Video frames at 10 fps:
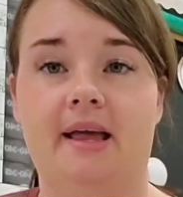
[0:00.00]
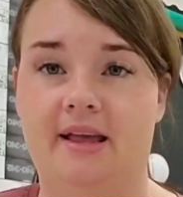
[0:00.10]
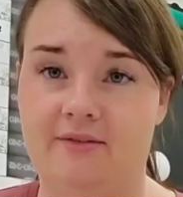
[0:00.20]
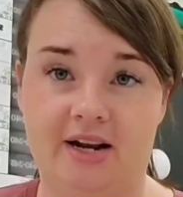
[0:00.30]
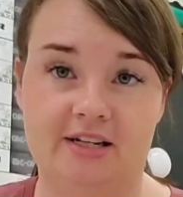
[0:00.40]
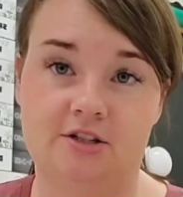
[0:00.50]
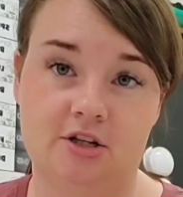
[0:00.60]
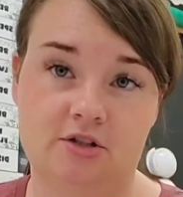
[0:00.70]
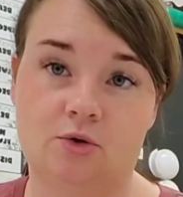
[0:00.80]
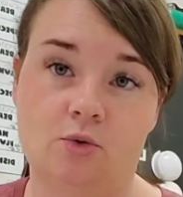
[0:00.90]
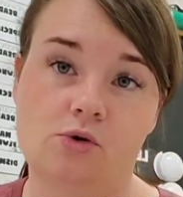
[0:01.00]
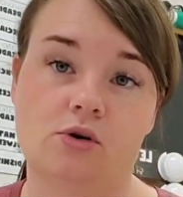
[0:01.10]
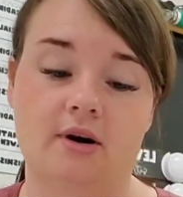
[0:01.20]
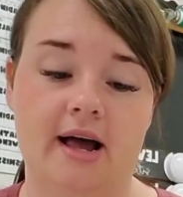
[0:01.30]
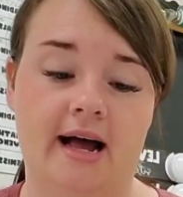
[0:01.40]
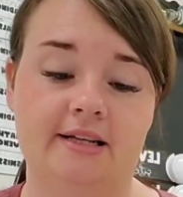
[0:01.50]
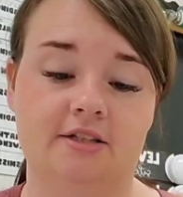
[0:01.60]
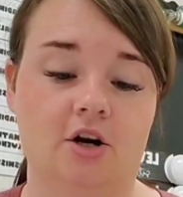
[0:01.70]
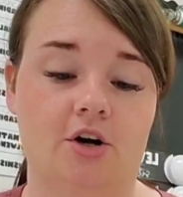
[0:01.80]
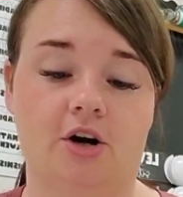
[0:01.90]
even as the school
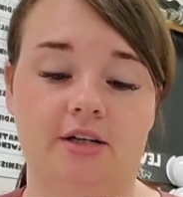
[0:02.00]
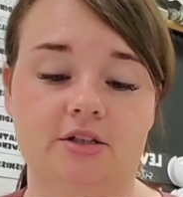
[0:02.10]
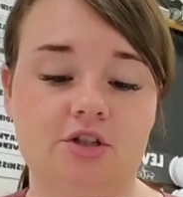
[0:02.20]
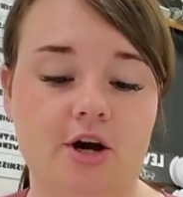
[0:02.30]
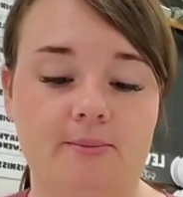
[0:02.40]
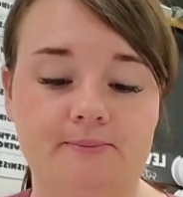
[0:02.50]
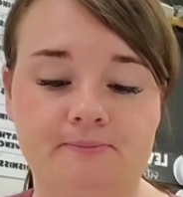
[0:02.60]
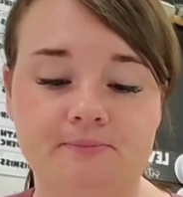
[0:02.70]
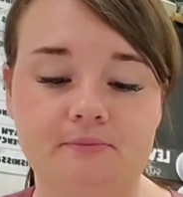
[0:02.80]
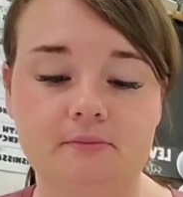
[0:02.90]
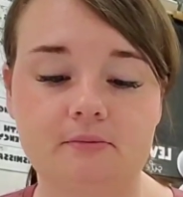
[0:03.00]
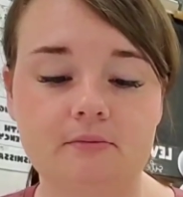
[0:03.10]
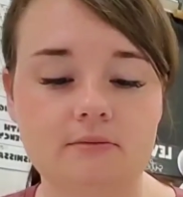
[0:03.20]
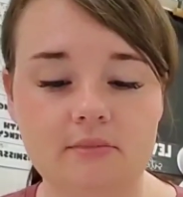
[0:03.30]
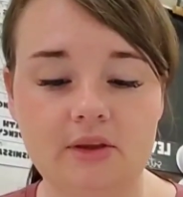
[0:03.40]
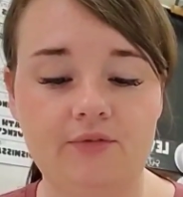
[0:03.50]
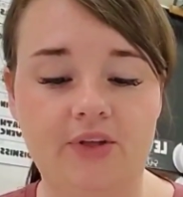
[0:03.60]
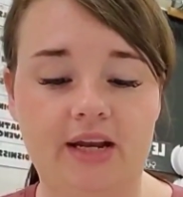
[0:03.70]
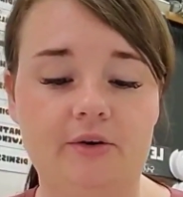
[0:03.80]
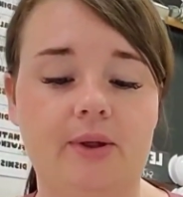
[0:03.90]
has gone on. So
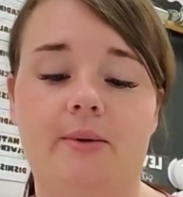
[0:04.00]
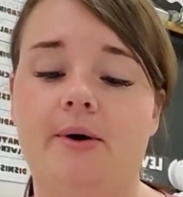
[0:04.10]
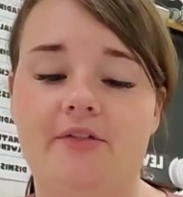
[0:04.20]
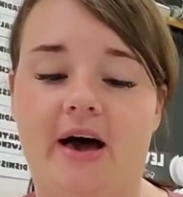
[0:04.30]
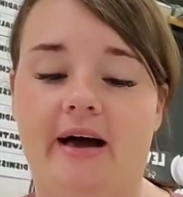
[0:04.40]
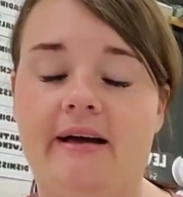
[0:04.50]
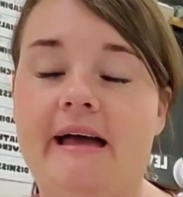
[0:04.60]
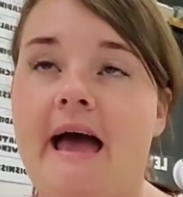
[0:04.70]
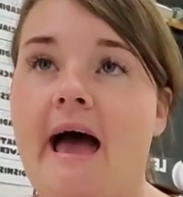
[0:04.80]
they did really well at that.